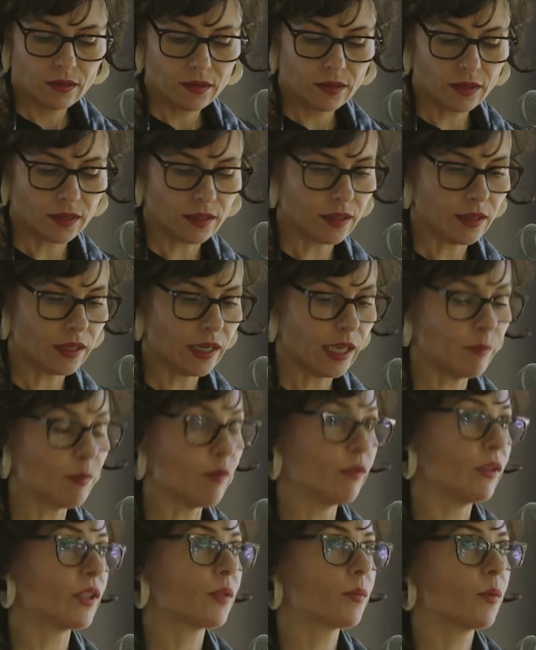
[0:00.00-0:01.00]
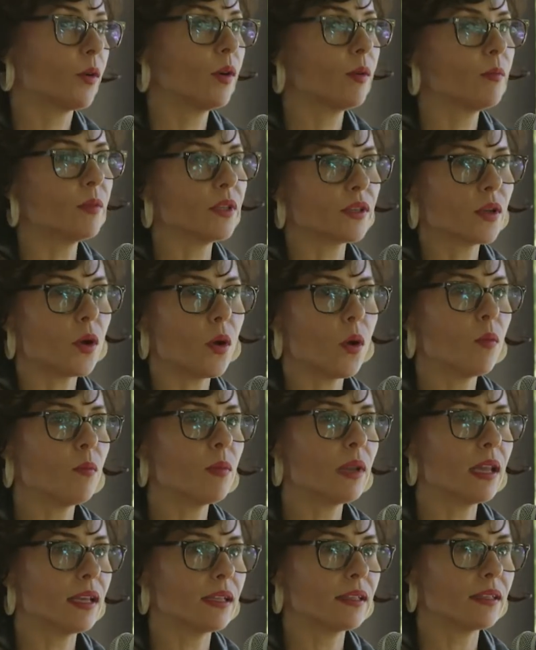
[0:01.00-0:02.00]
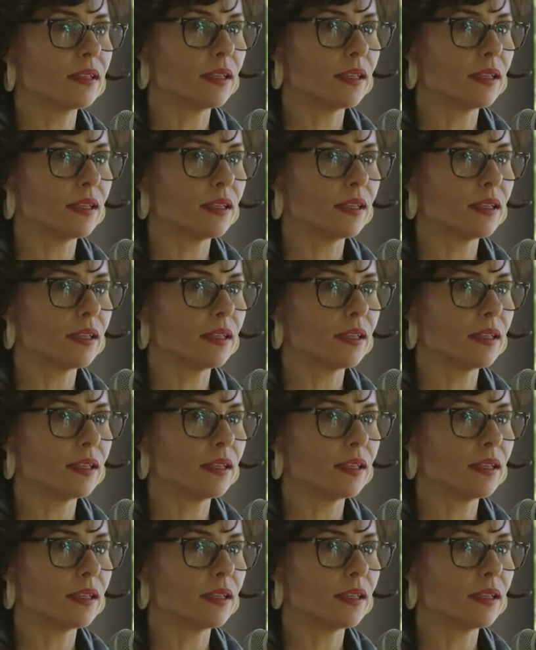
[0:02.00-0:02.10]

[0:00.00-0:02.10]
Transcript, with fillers: The name of this poem is Homeland